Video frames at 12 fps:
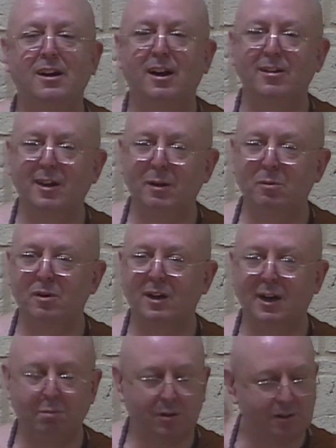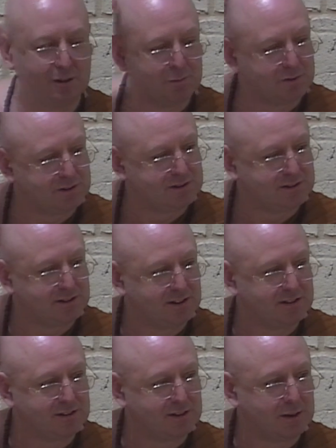And then what happened was
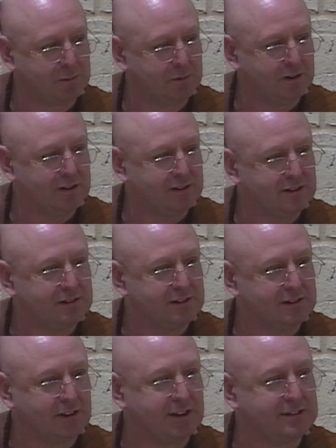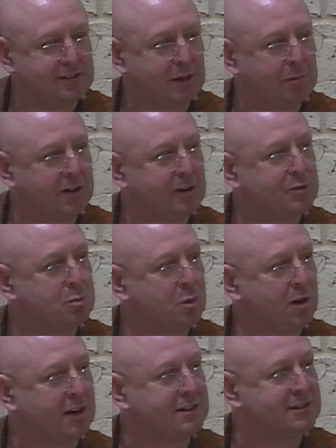that I think somebody else wanted it